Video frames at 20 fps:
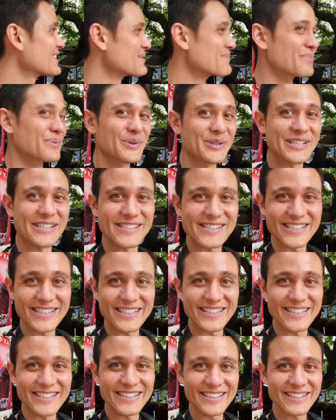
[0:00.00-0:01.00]

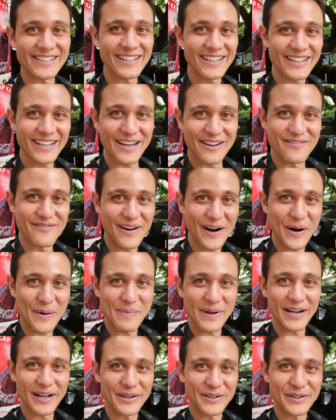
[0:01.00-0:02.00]
breezy
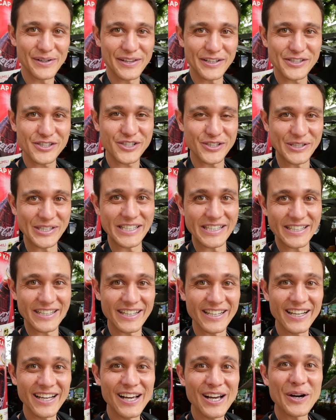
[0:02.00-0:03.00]
environment under the tree.
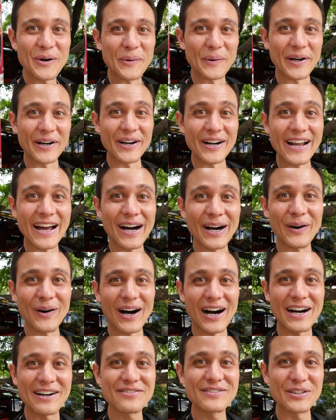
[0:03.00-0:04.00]
We're now
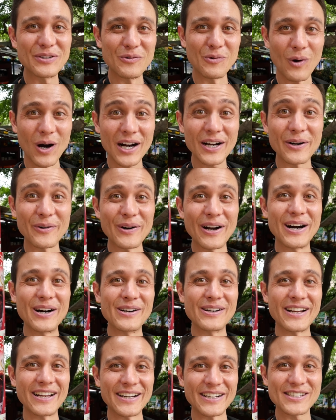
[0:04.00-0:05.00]
off to walk
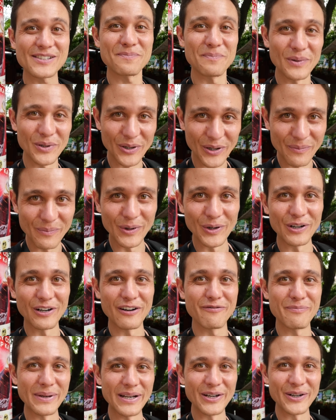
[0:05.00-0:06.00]
around and explore more
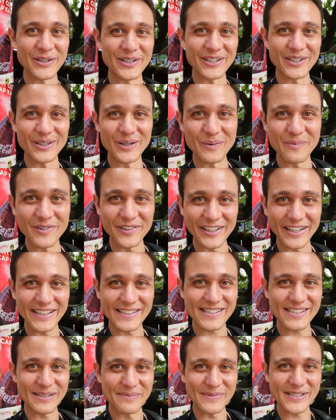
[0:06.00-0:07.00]
of Binondo, hopefully
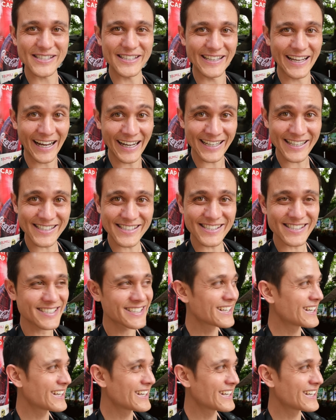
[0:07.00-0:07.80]
get some snacks.